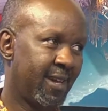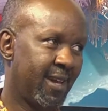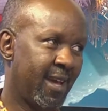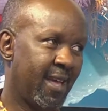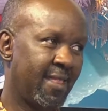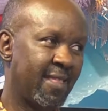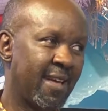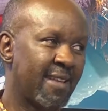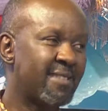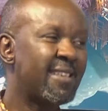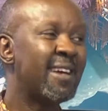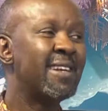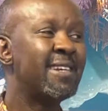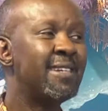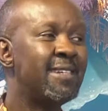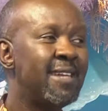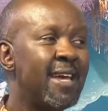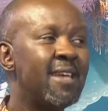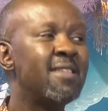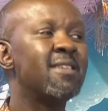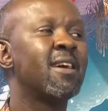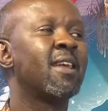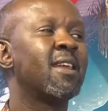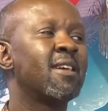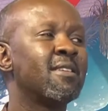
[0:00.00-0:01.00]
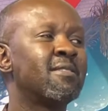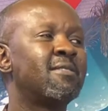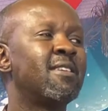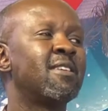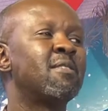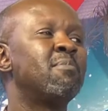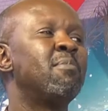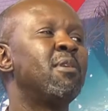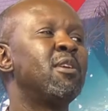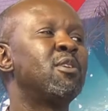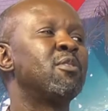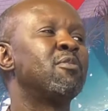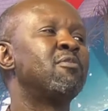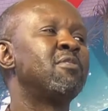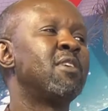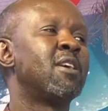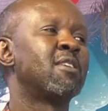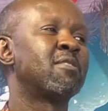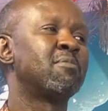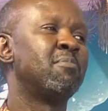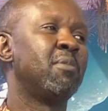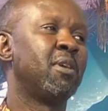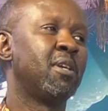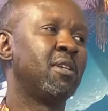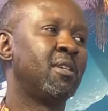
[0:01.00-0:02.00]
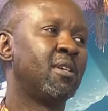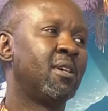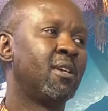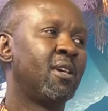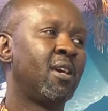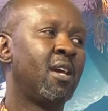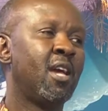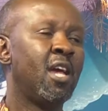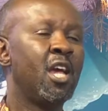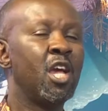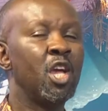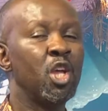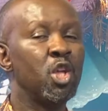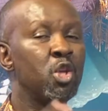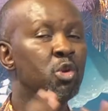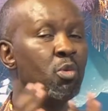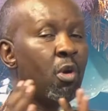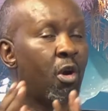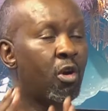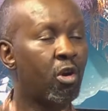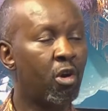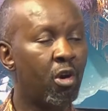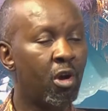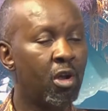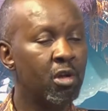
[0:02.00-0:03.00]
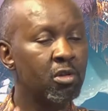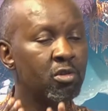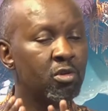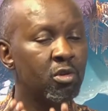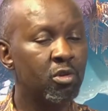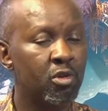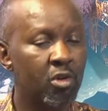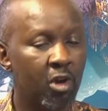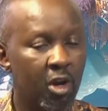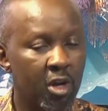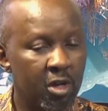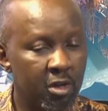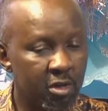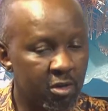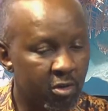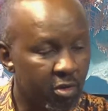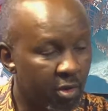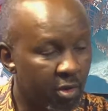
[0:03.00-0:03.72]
And that's a dangerous statement you've just made. You are called to God